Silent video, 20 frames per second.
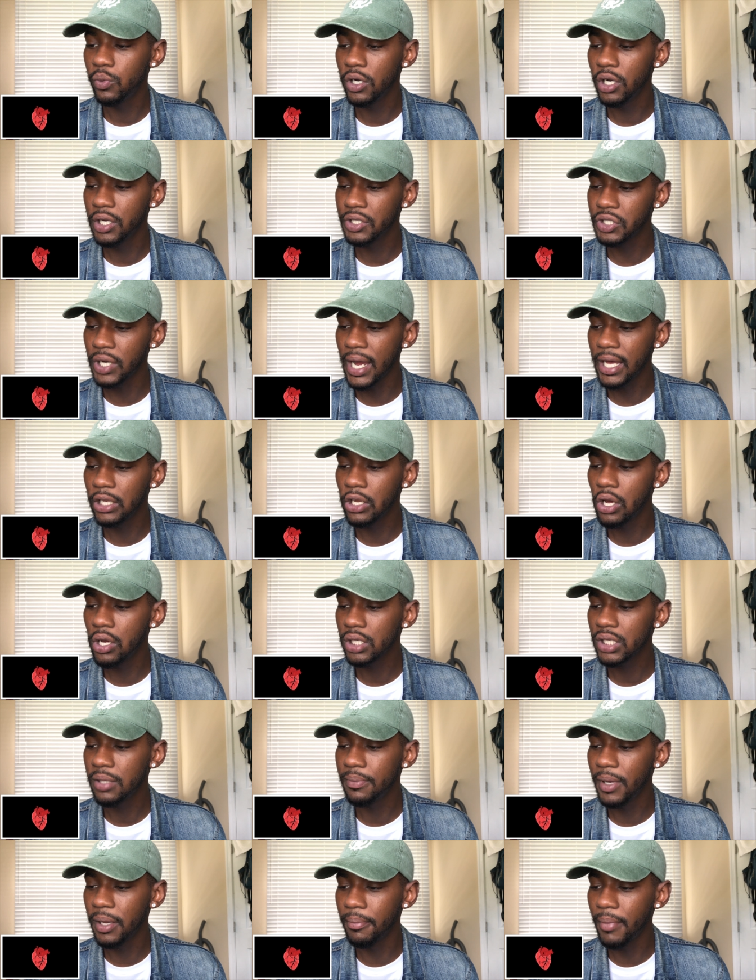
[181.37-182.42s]
was or how
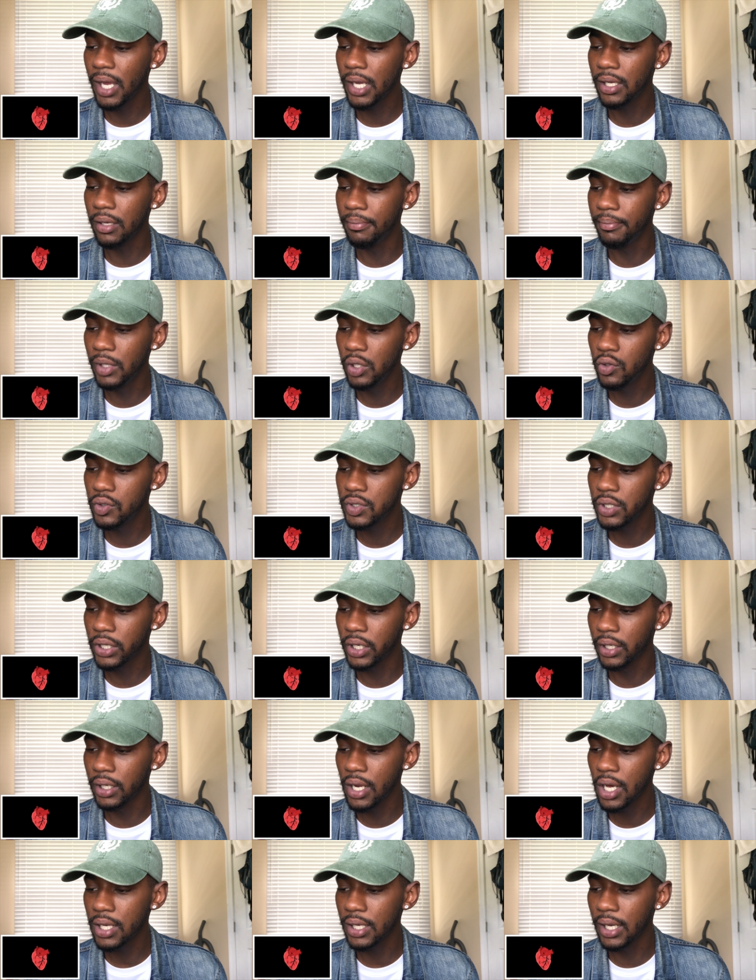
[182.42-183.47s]
long he been making music
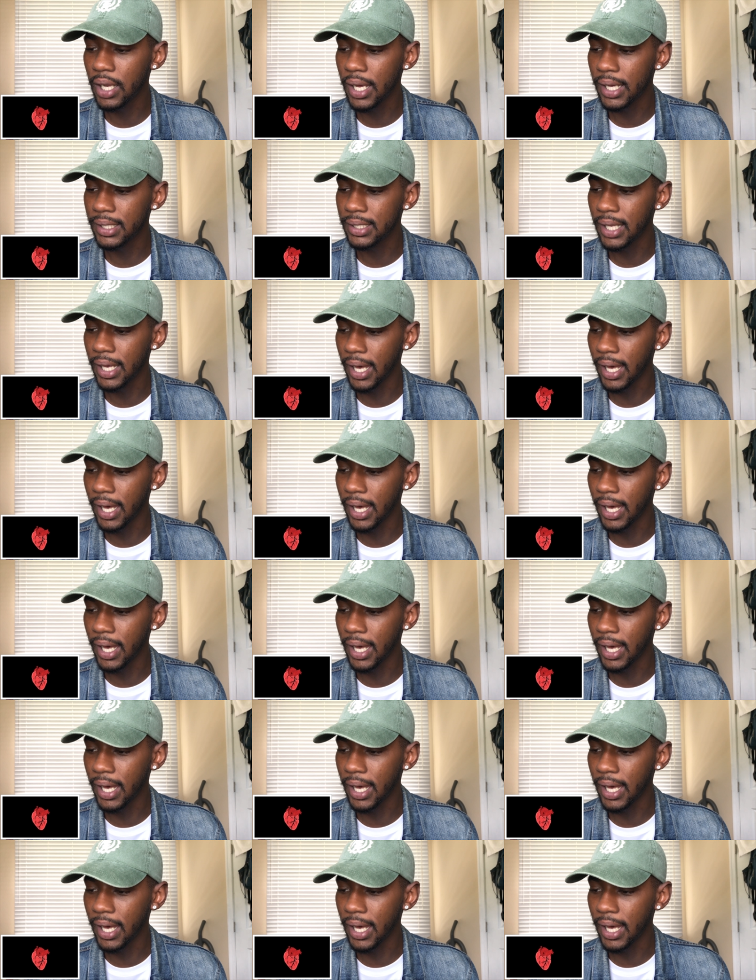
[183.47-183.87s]
or nothing like